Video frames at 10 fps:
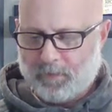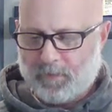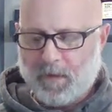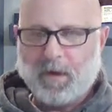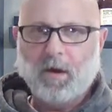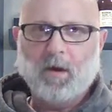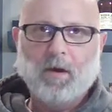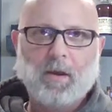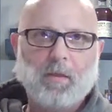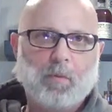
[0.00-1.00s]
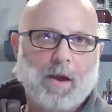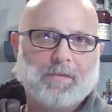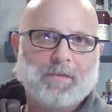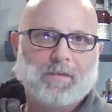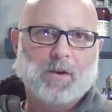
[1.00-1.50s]
is they are
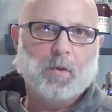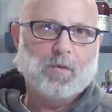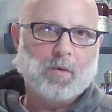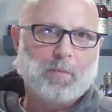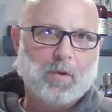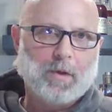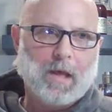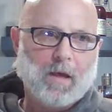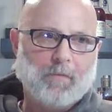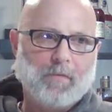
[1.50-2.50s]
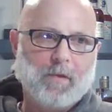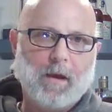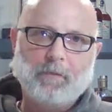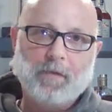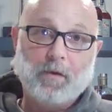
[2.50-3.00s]
in the process of doing their build
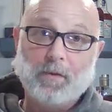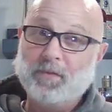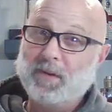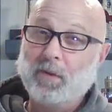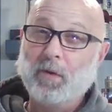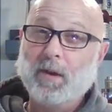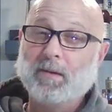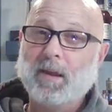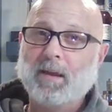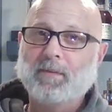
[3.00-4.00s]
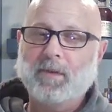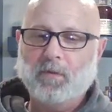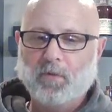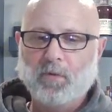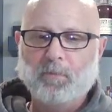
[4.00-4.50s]
out of, of their distillery and
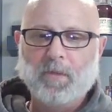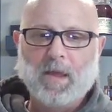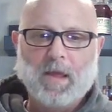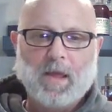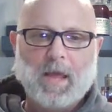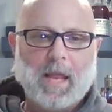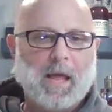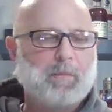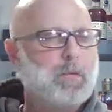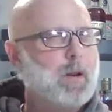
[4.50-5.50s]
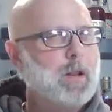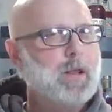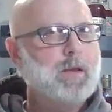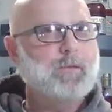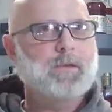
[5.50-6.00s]
tasting room. And I
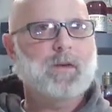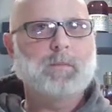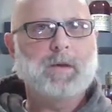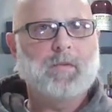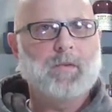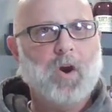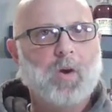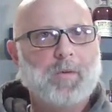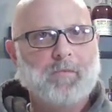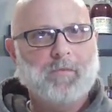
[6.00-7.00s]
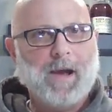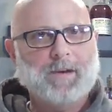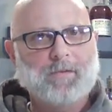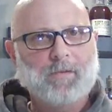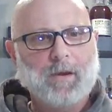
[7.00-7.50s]
believe it's going to be in the
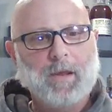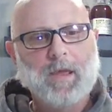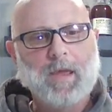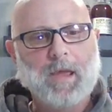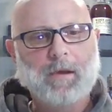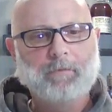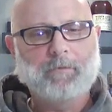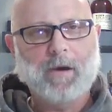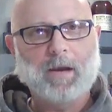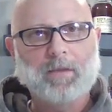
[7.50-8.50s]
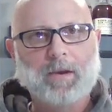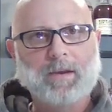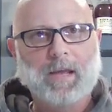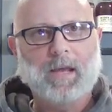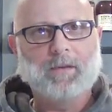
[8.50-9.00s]
garment factory in
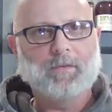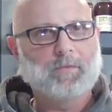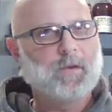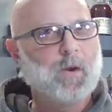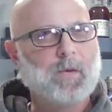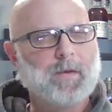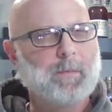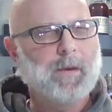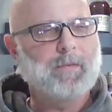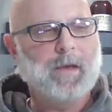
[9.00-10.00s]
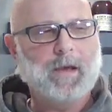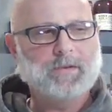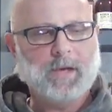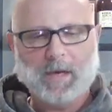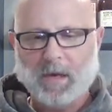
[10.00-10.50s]
Franklin, Indiana. So if you know anything
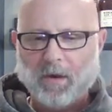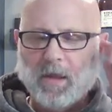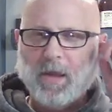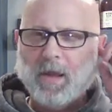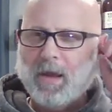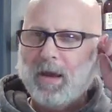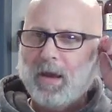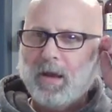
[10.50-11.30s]
about that, check it out.